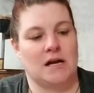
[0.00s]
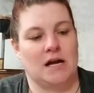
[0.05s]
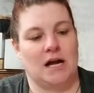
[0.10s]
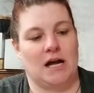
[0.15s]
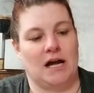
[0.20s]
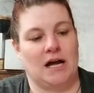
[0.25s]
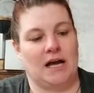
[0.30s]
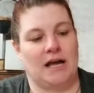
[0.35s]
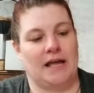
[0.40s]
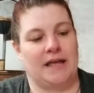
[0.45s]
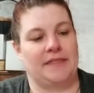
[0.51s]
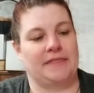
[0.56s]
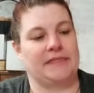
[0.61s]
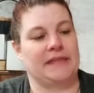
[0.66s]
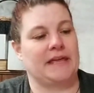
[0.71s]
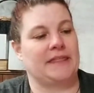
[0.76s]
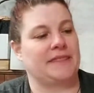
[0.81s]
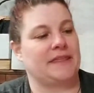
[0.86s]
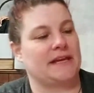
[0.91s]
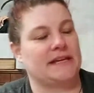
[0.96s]
and
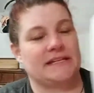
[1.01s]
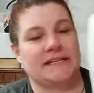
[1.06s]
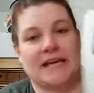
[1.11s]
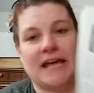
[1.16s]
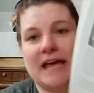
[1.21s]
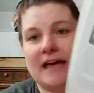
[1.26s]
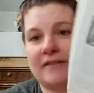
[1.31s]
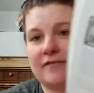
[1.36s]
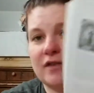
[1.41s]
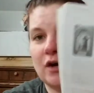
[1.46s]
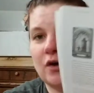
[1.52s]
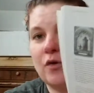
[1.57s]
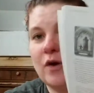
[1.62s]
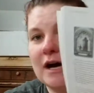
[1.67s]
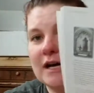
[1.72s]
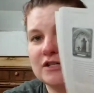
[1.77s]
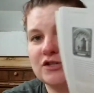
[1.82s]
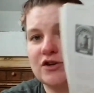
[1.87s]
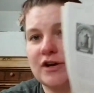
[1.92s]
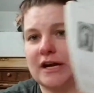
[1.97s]
then they have the
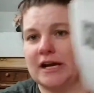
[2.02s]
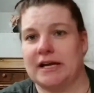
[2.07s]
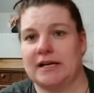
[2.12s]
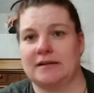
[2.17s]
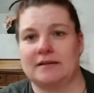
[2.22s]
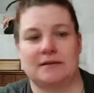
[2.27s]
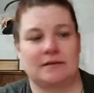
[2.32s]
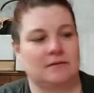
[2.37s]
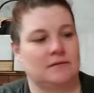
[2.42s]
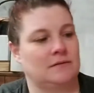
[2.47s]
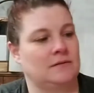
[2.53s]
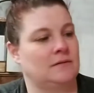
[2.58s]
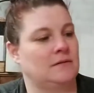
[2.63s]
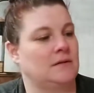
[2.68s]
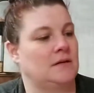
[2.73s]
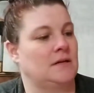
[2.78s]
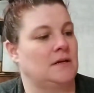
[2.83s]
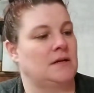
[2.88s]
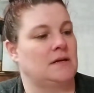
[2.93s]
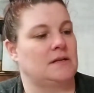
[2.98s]
quatrain
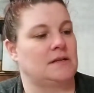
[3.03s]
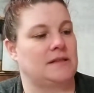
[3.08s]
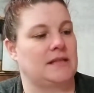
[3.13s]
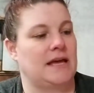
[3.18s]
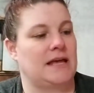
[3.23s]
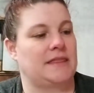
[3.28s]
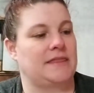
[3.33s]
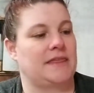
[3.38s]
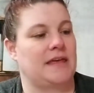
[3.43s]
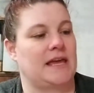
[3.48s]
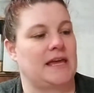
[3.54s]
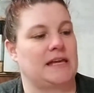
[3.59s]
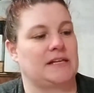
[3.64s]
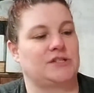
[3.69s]
that they